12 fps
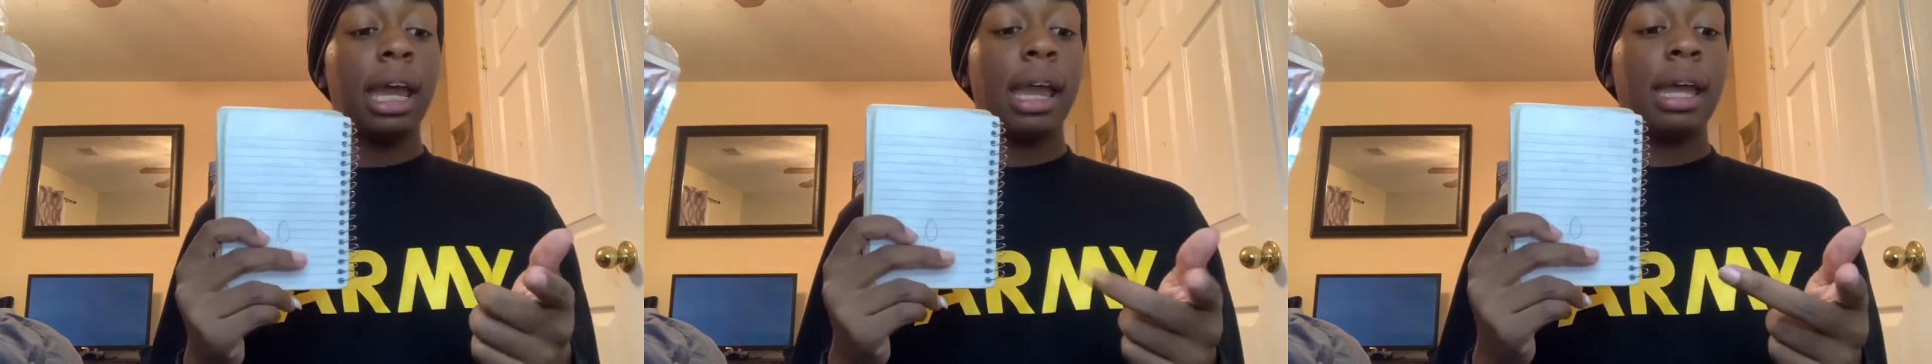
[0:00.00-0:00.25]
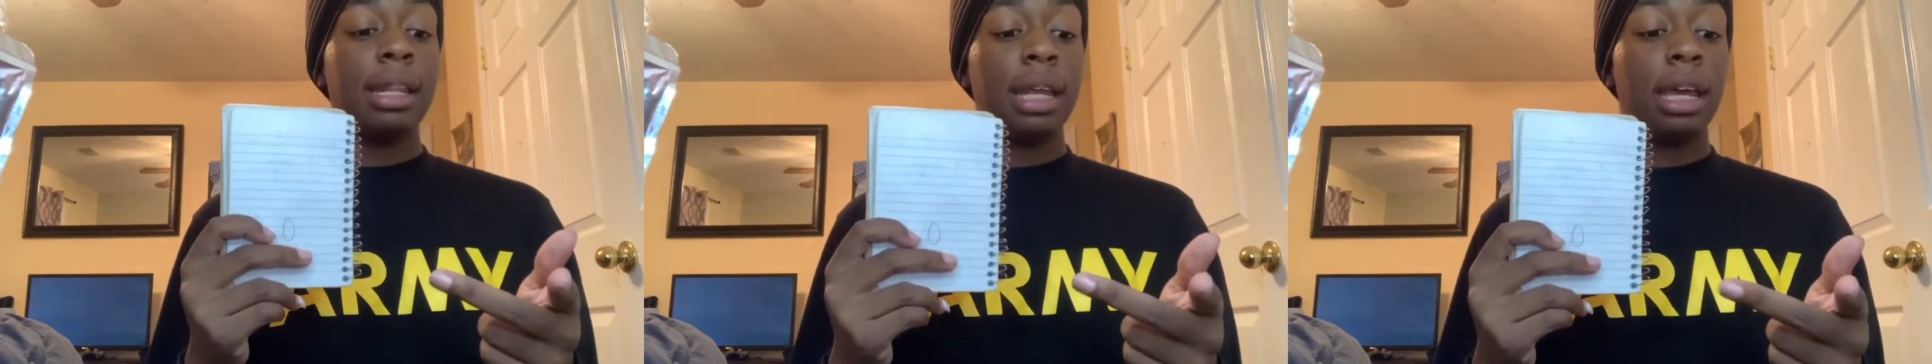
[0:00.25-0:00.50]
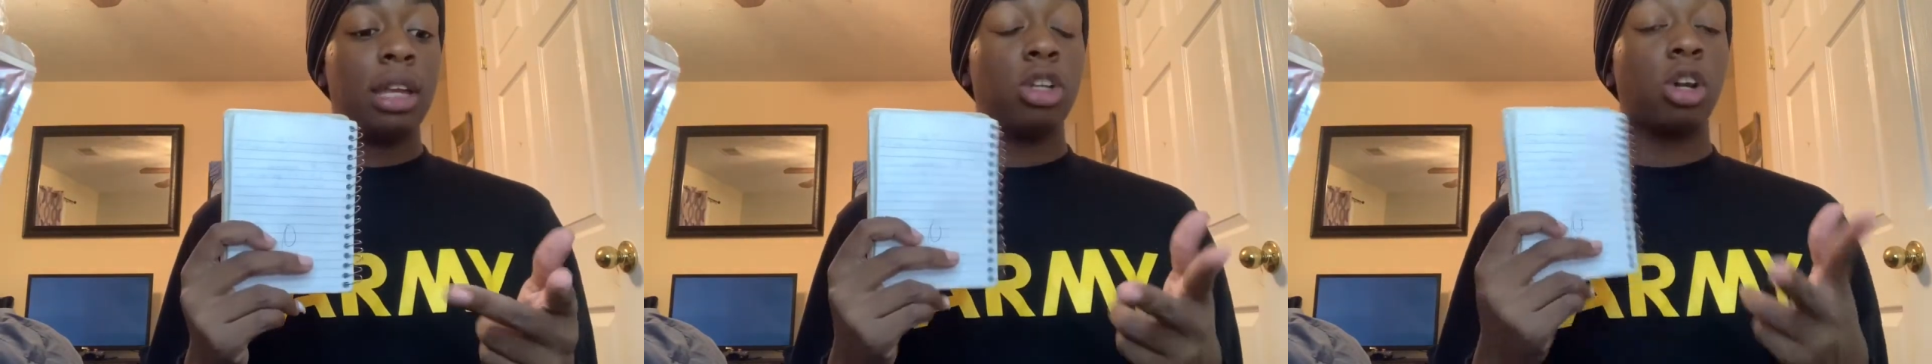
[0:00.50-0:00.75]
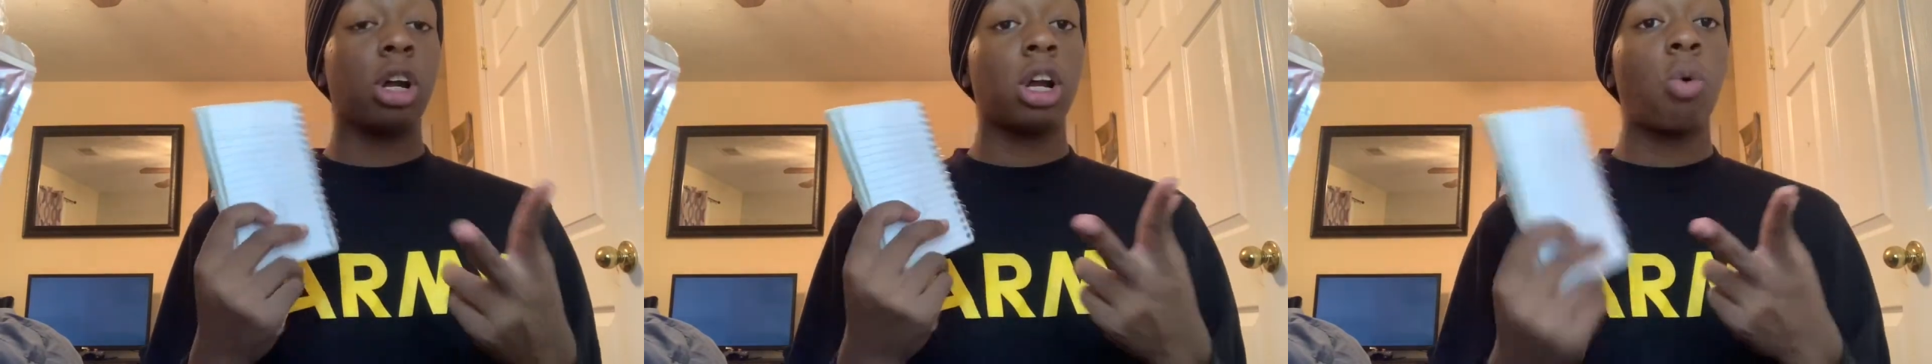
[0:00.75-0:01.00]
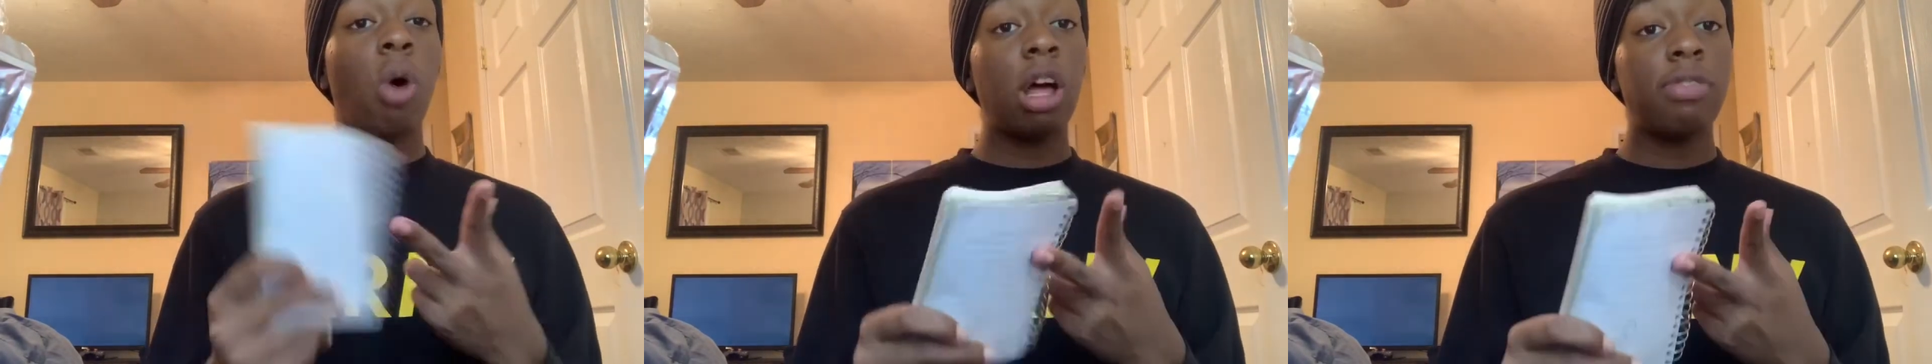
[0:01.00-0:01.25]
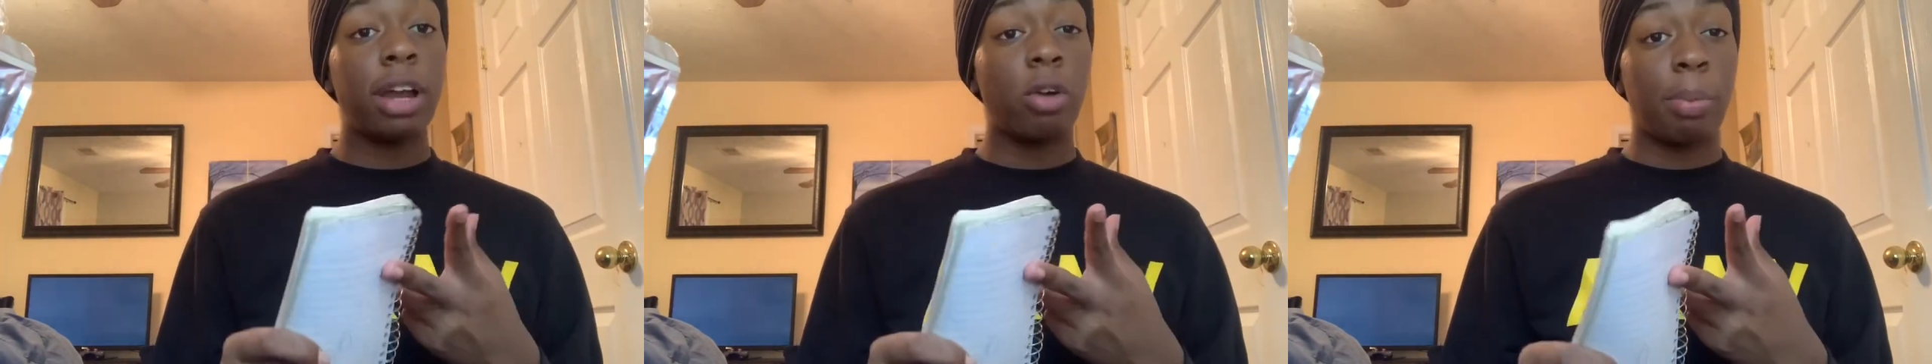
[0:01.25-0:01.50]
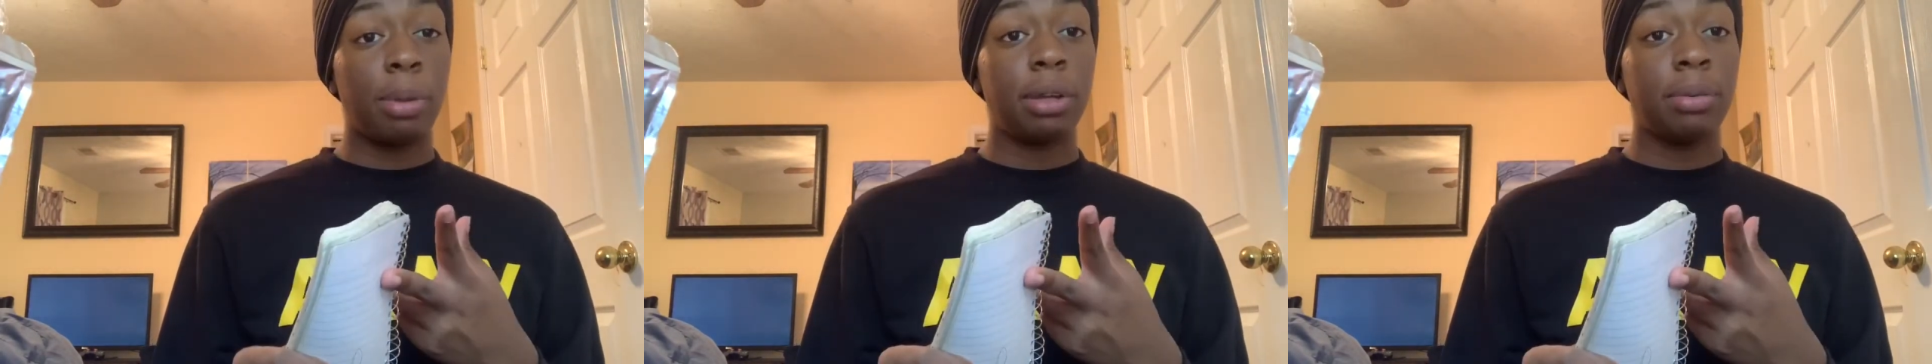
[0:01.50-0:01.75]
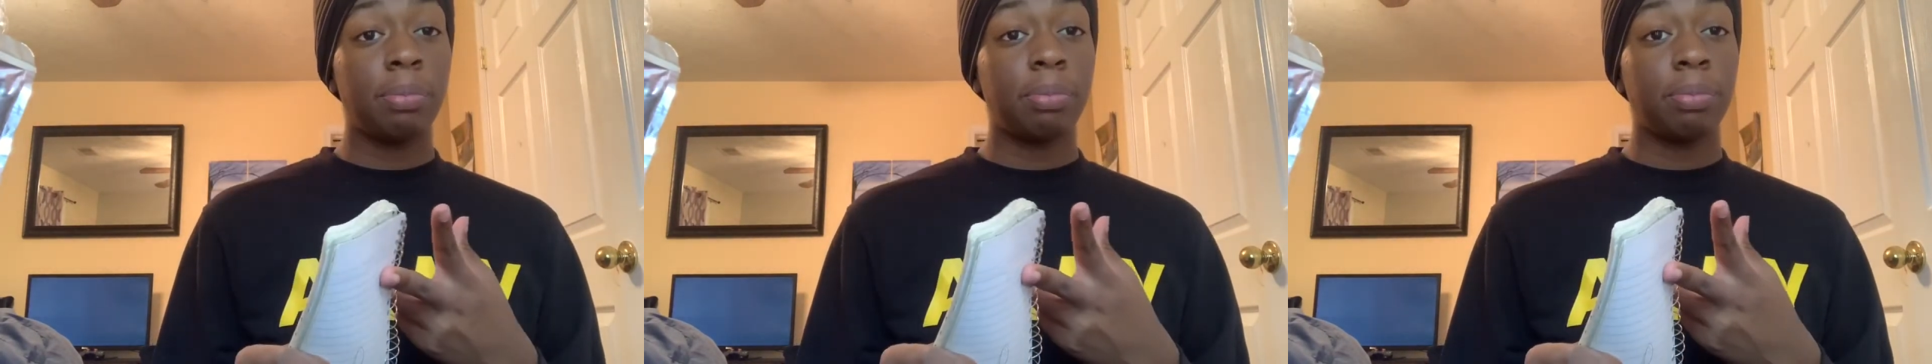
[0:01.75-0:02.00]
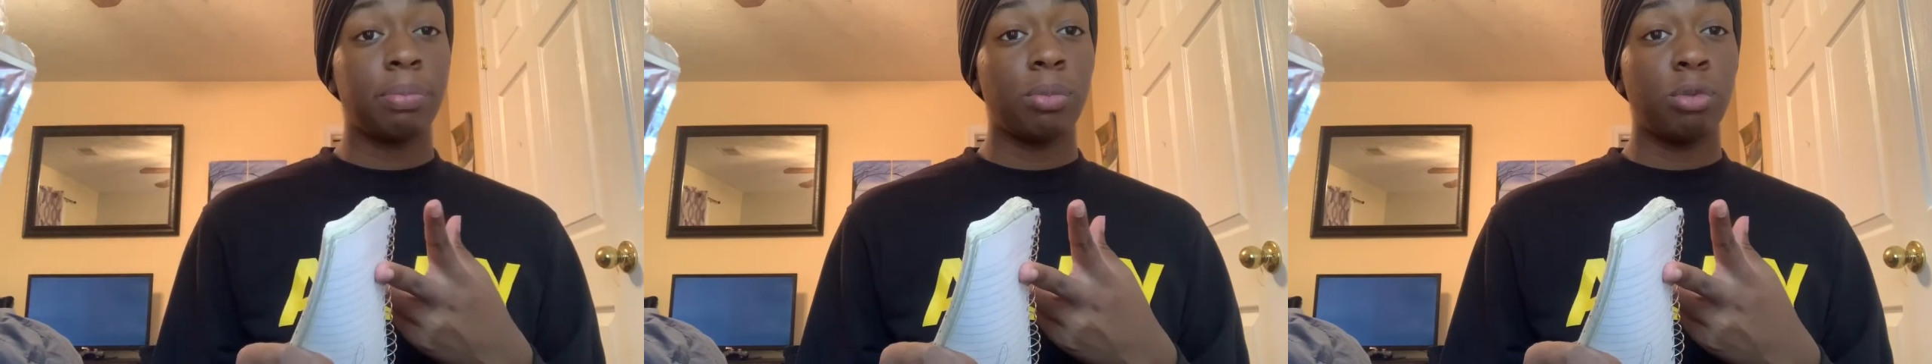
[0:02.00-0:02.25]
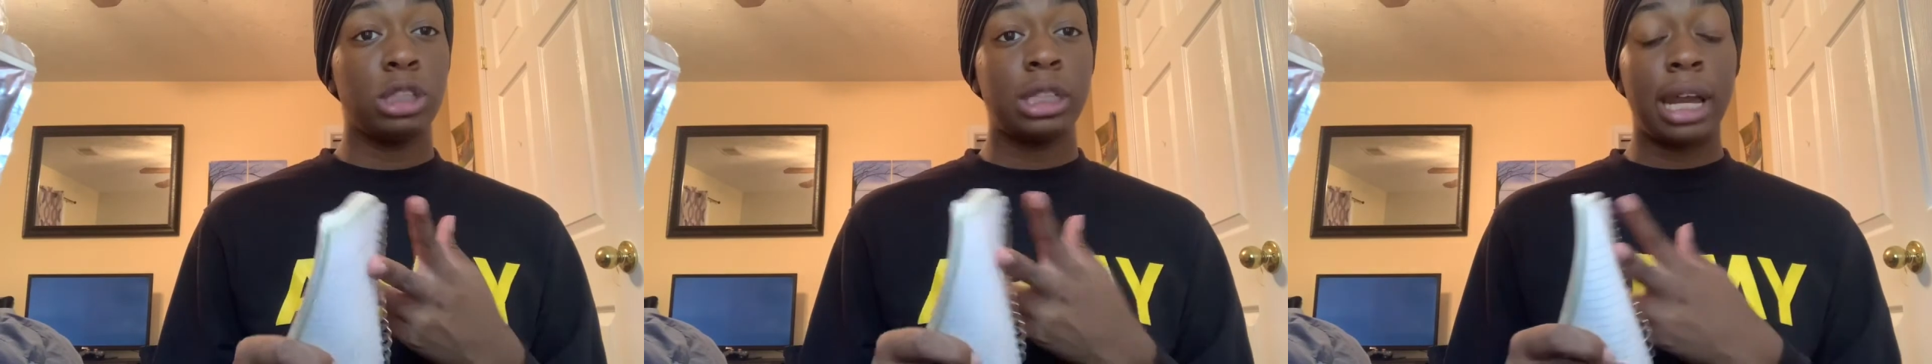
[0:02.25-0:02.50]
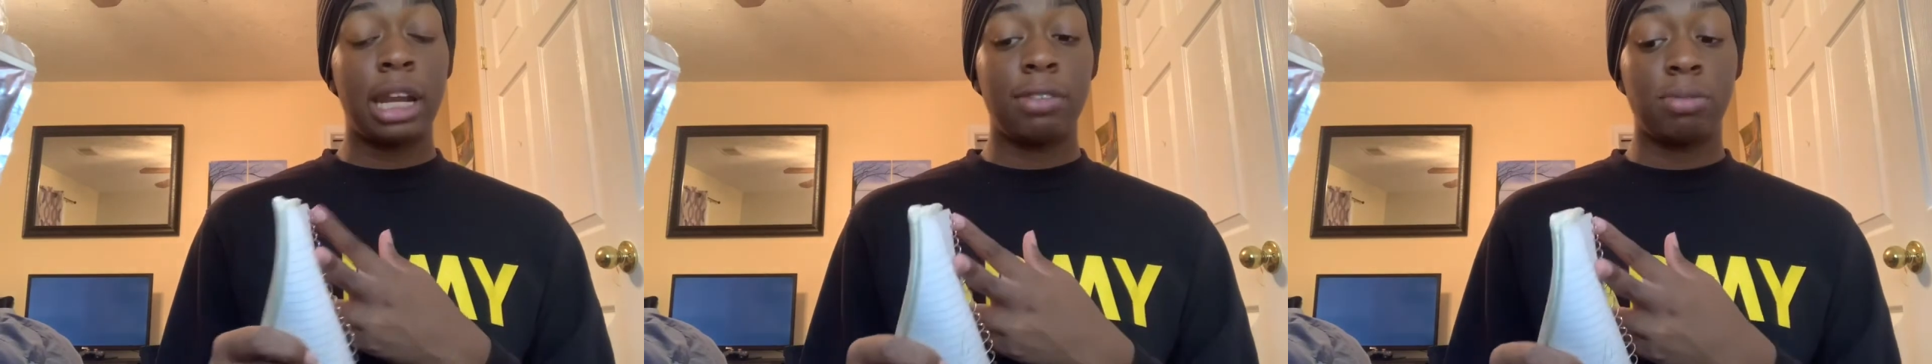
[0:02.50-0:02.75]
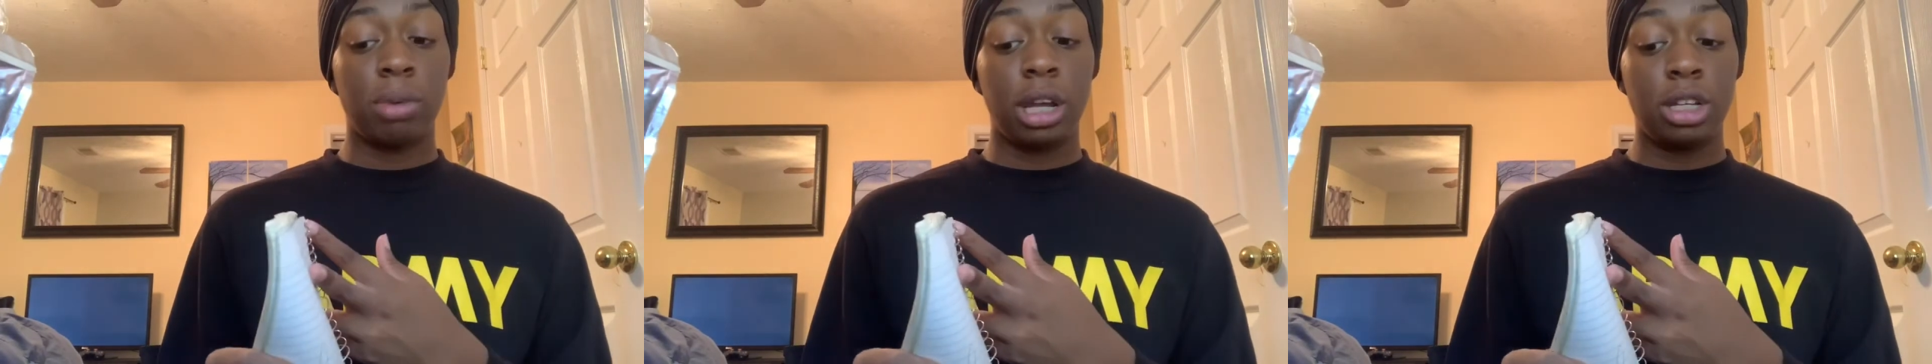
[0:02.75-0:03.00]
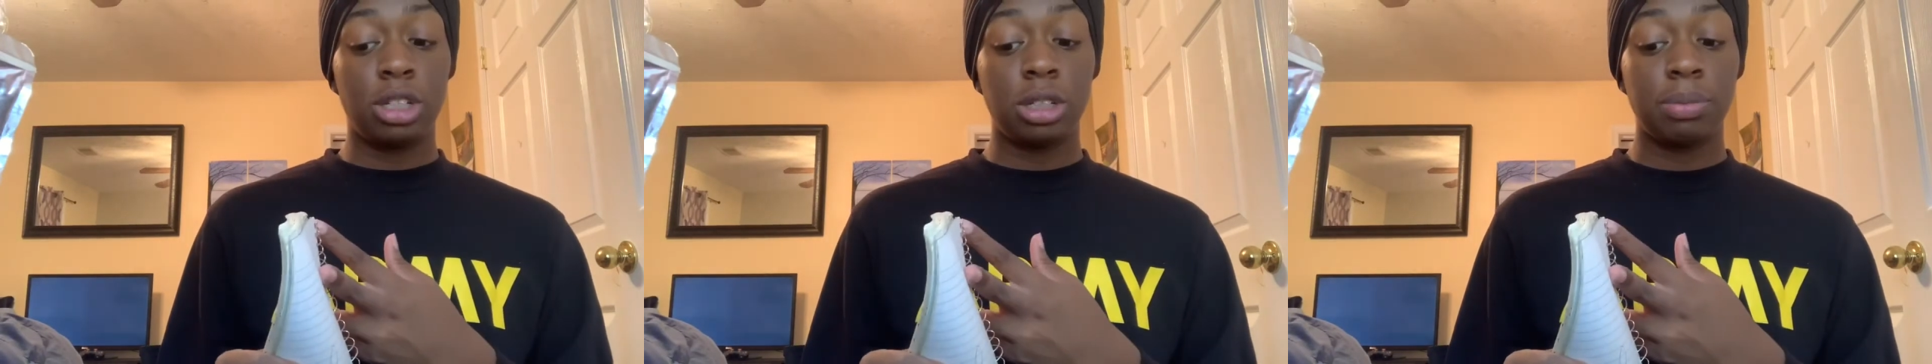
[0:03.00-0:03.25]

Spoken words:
And then you're going to qualify your weapon, which is at a different range.